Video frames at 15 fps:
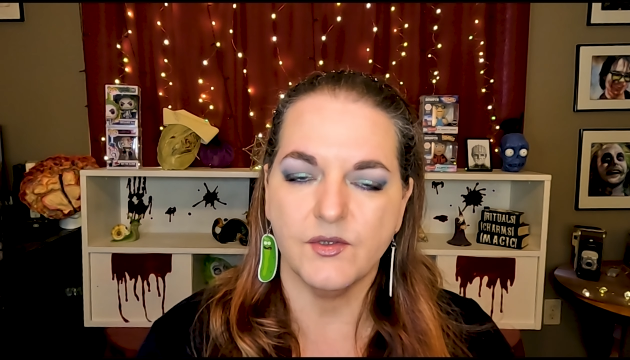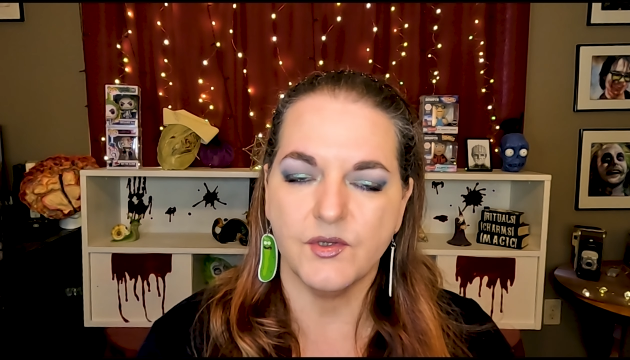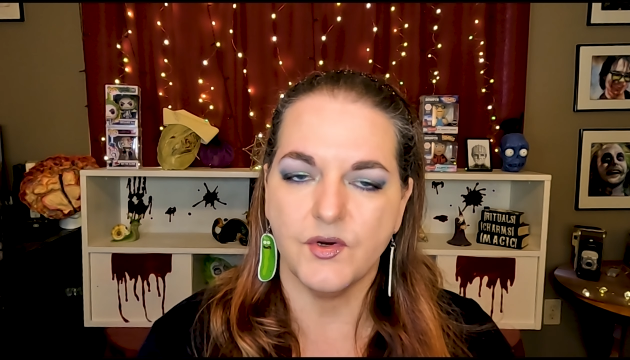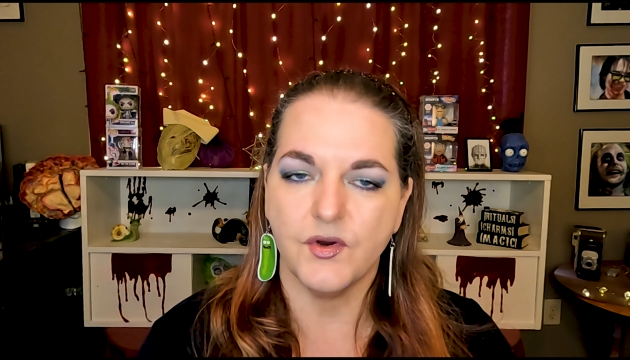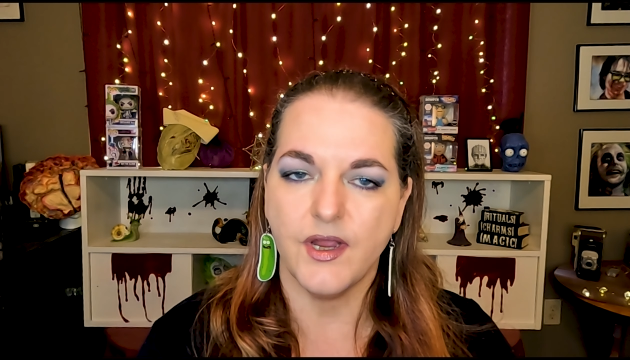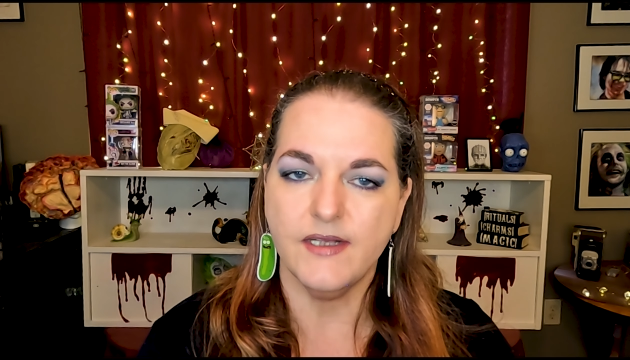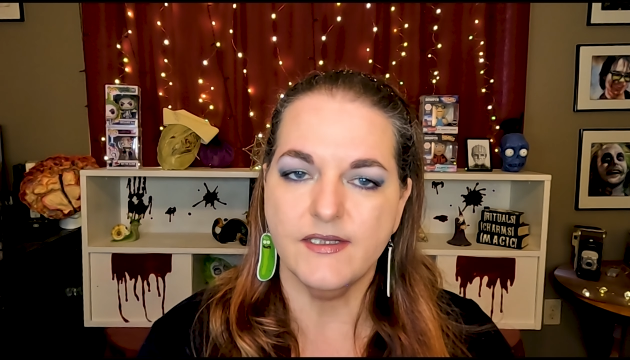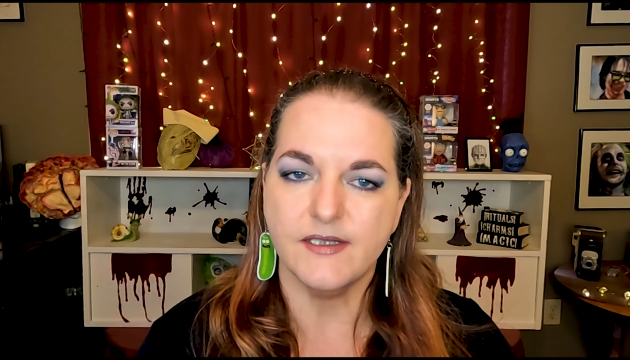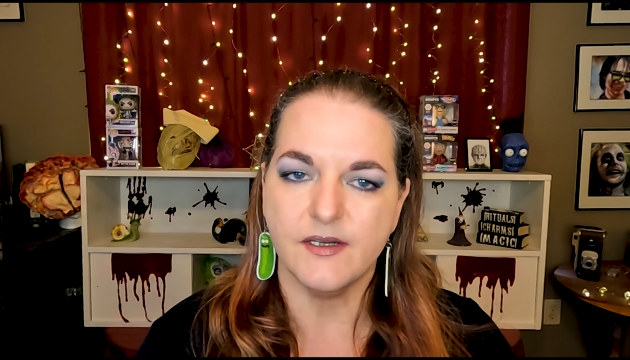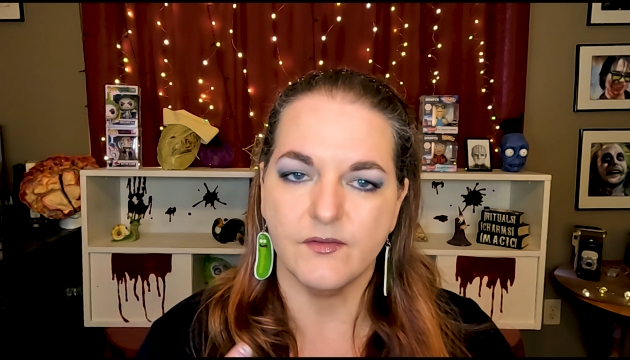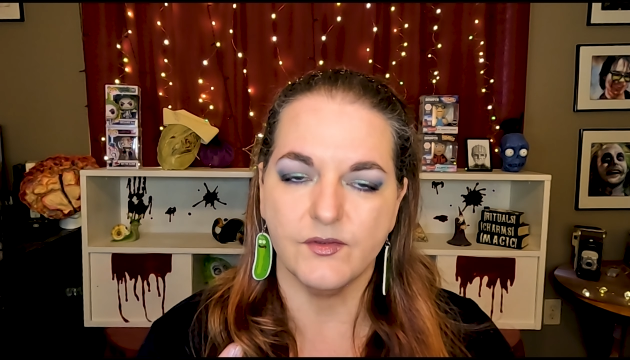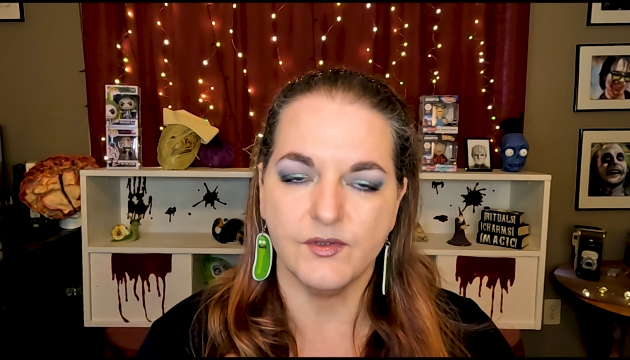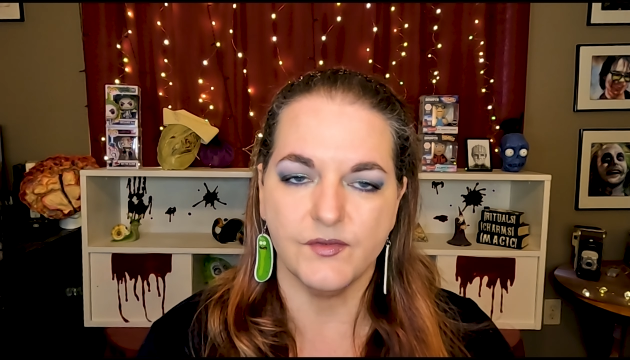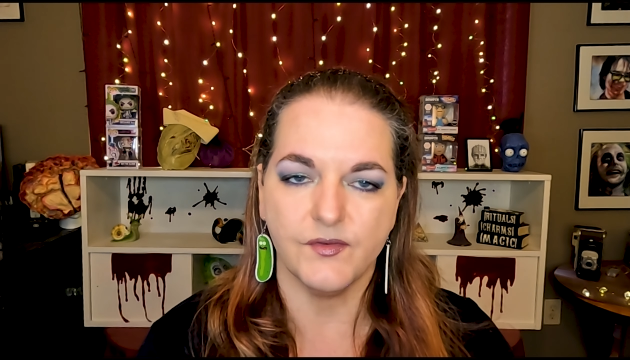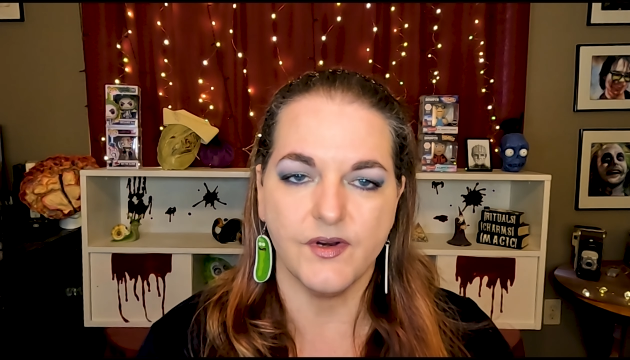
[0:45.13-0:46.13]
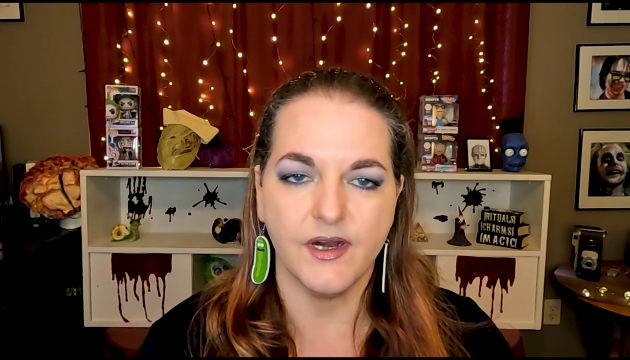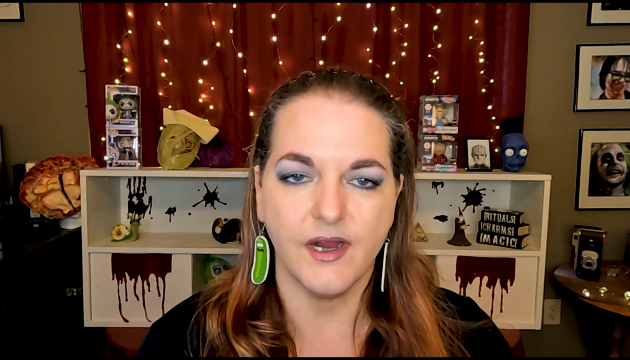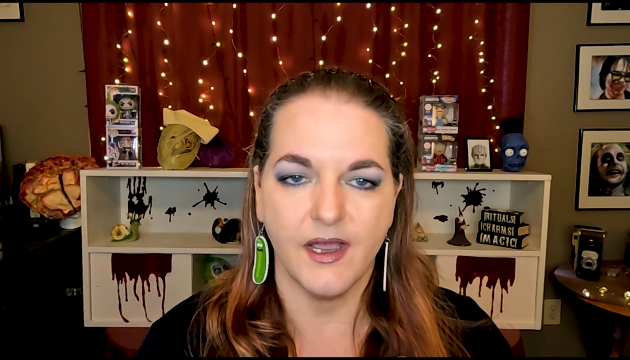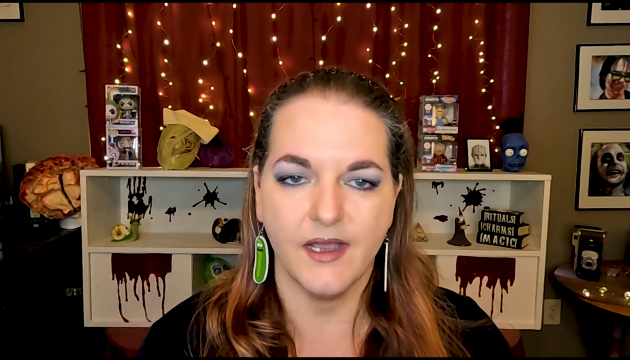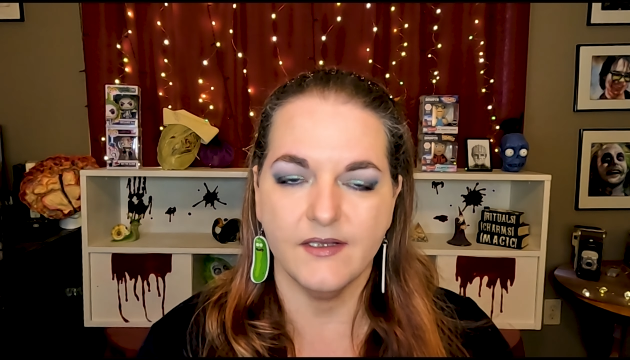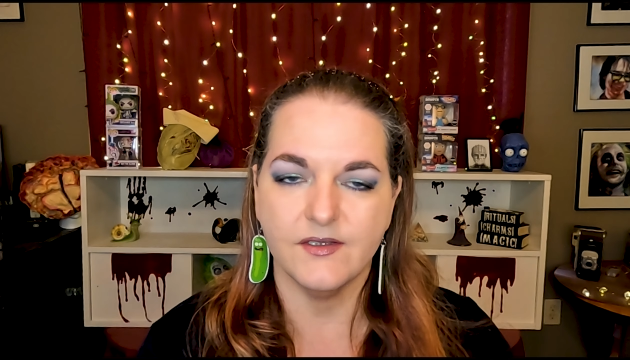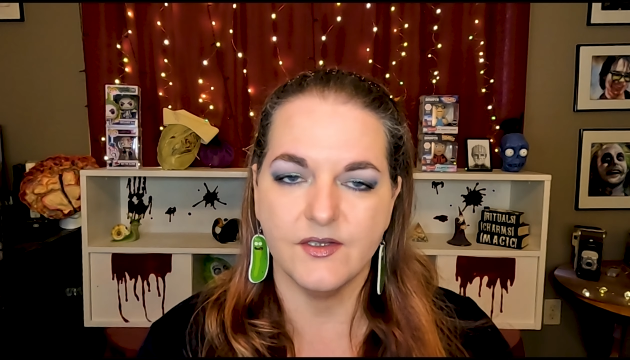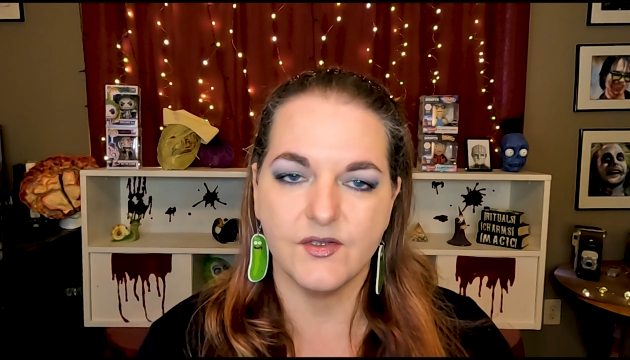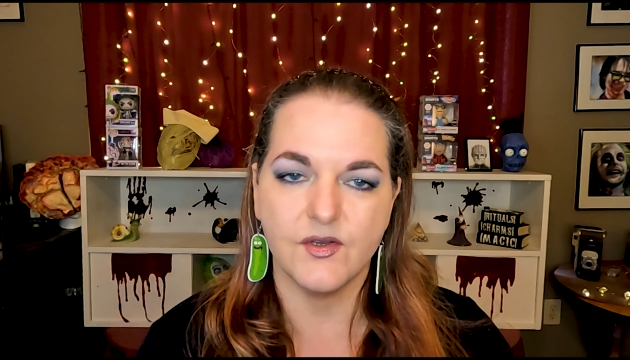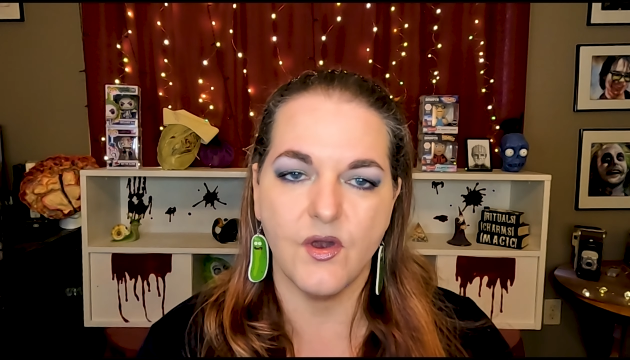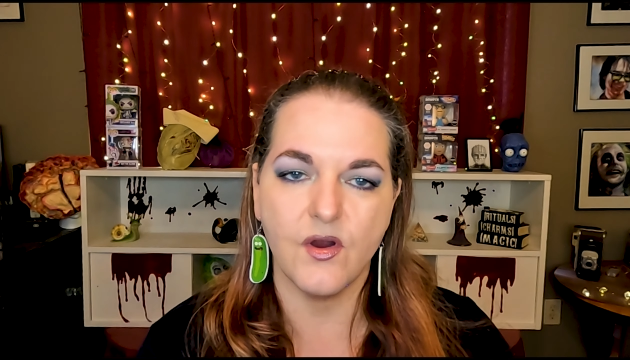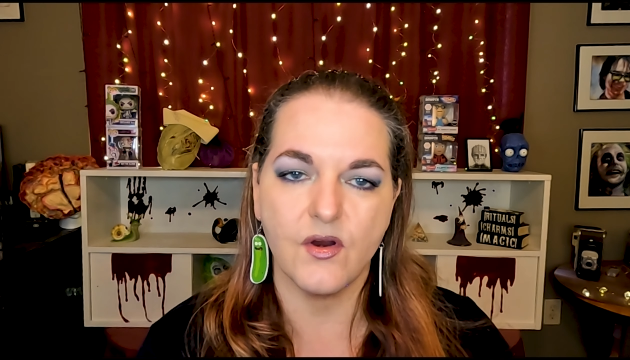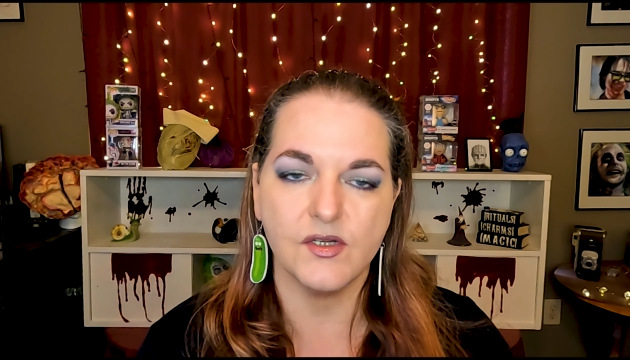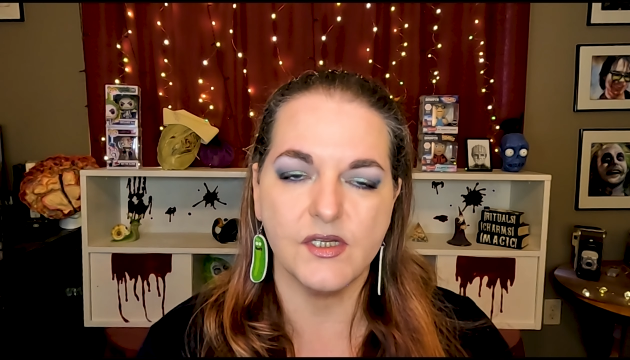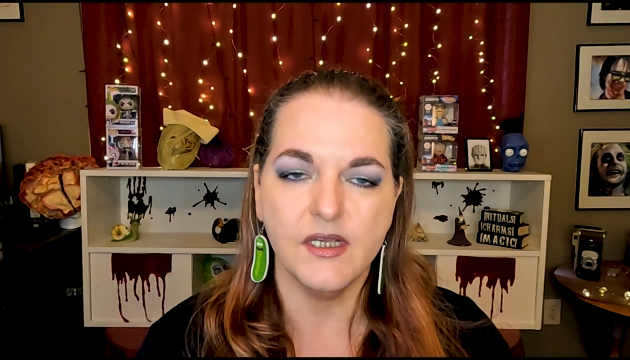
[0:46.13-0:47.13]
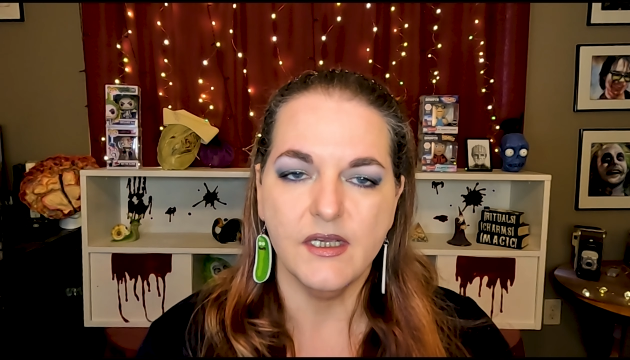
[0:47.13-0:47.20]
create several different kinds of scars.